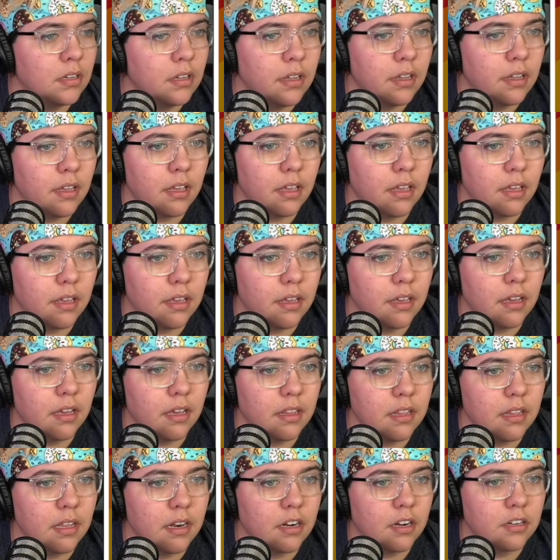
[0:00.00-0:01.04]
and
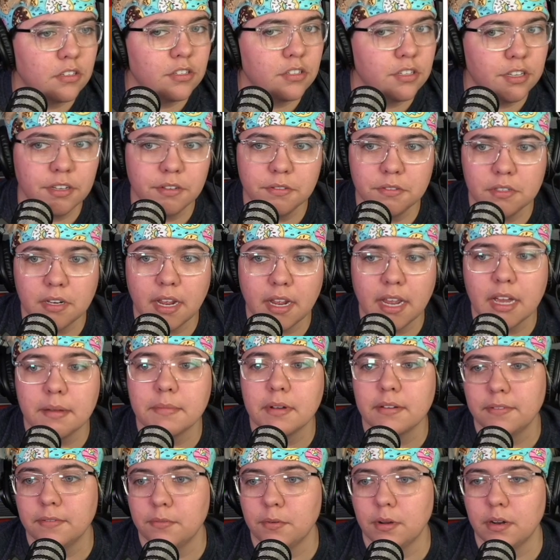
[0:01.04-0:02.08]
then on Tuesday I'm
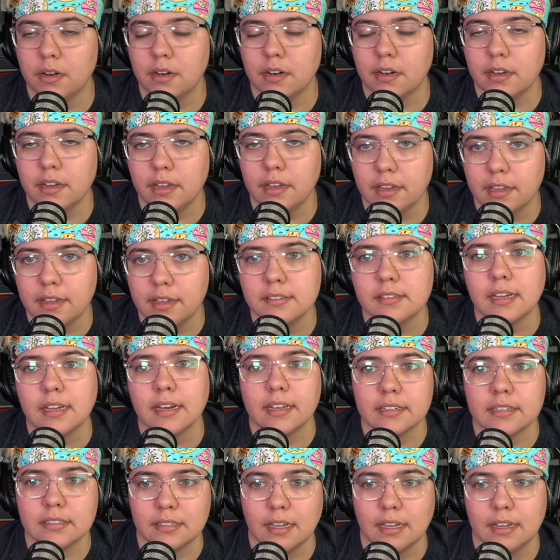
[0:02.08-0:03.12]
off of work in case I
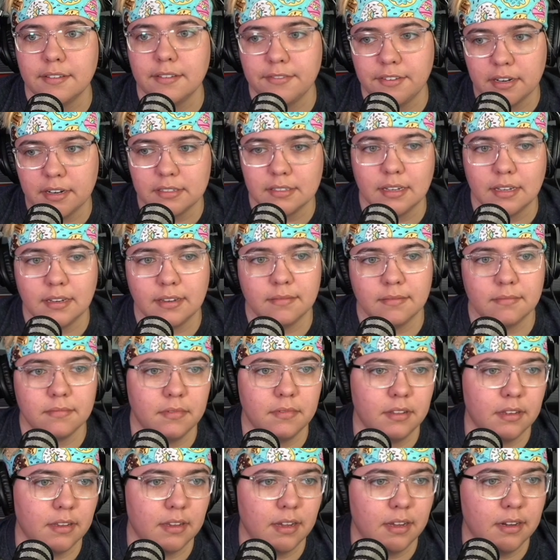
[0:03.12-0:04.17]
get side effects like
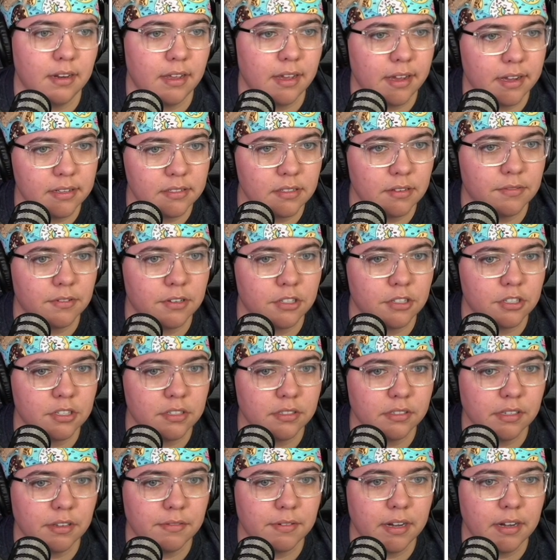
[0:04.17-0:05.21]
Katie has
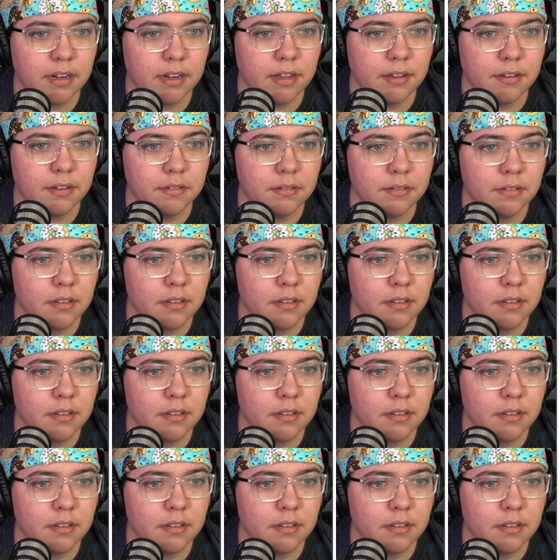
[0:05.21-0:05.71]
unfortunately right now.